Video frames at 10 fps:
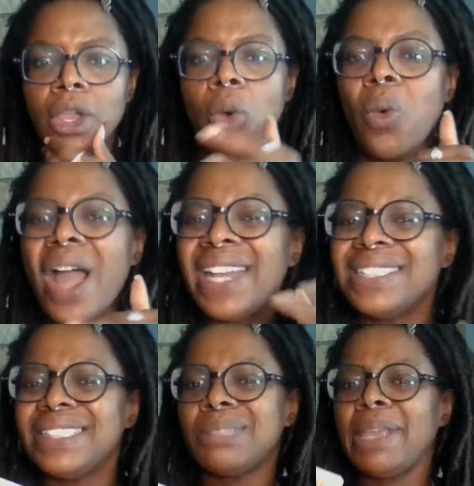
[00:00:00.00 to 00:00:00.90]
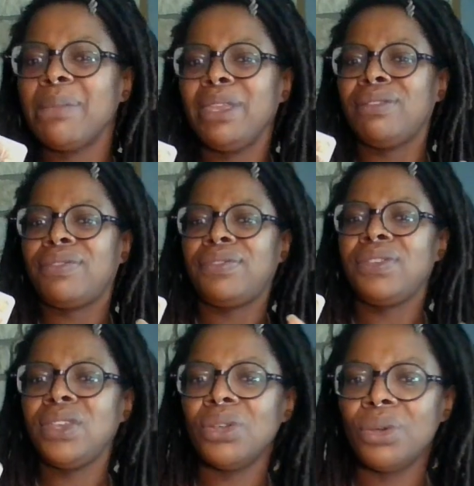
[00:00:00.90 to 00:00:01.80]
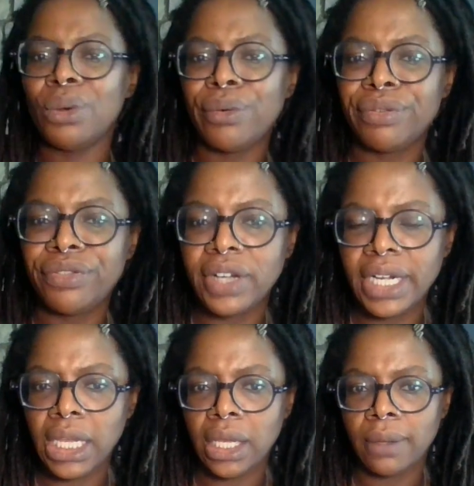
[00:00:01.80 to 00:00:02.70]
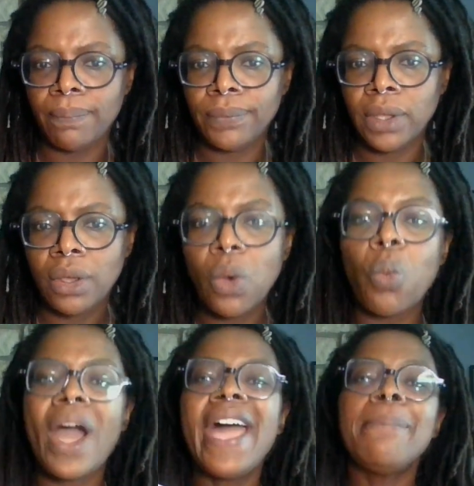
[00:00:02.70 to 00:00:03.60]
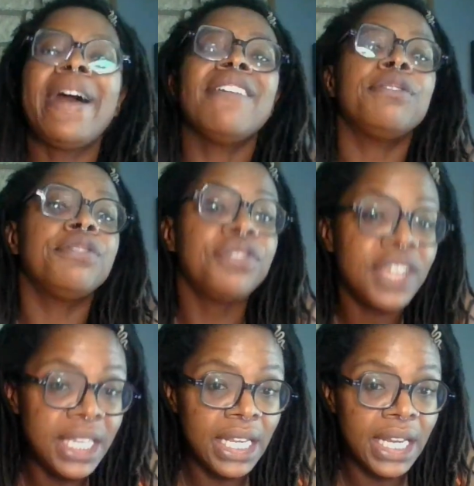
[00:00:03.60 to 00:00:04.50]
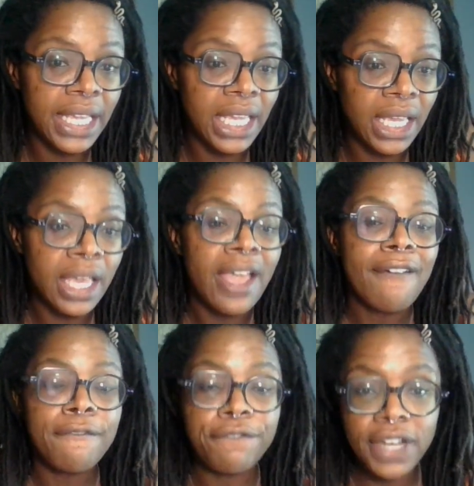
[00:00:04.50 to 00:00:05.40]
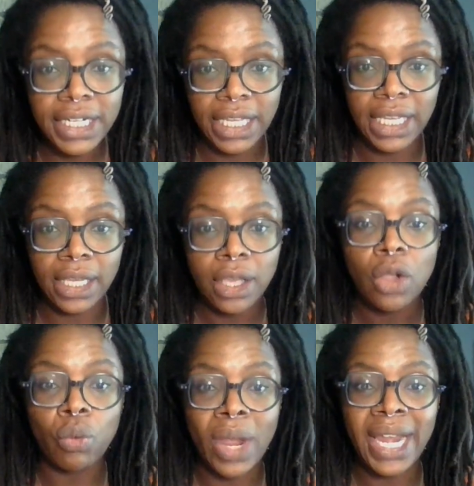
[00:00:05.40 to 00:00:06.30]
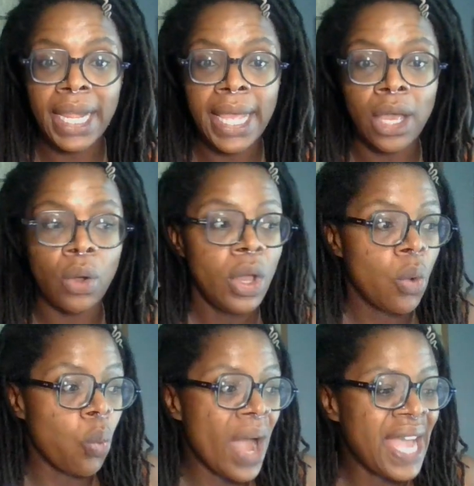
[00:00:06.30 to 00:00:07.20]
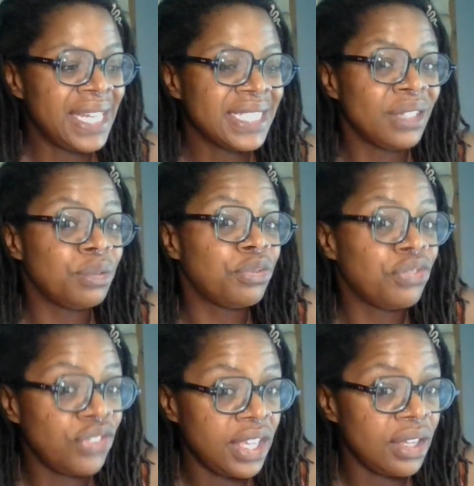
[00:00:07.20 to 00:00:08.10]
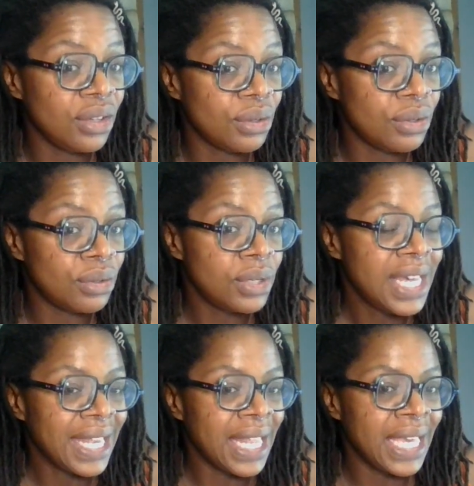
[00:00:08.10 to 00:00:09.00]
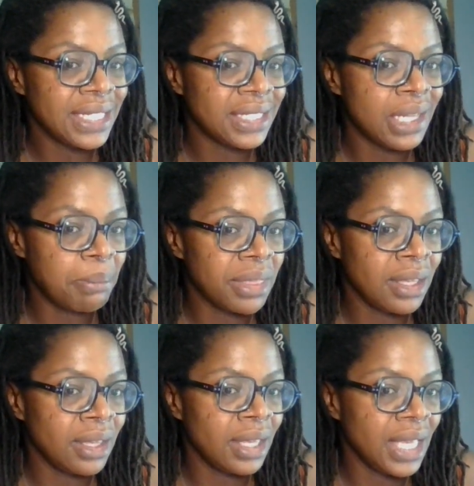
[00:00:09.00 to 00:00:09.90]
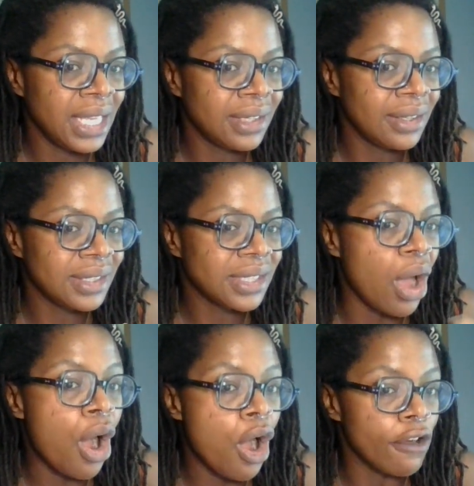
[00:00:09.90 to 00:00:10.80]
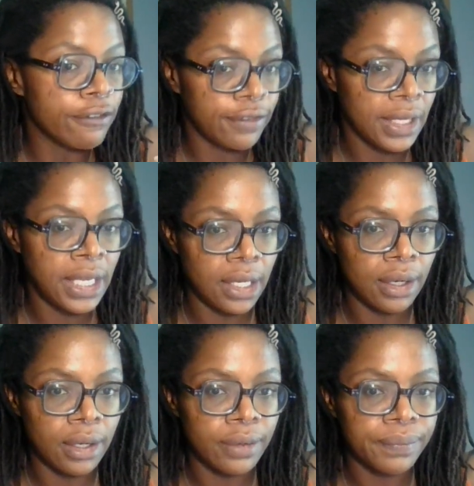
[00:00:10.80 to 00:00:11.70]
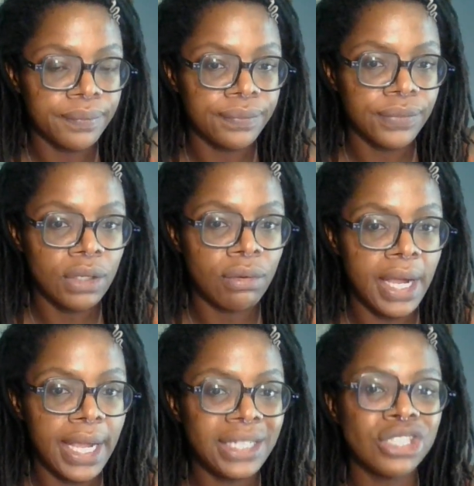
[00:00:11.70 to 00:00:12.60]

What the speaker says: Why does this make me feel funny? Why am I feeling funny right now? Why does it feel like something is off here? Right?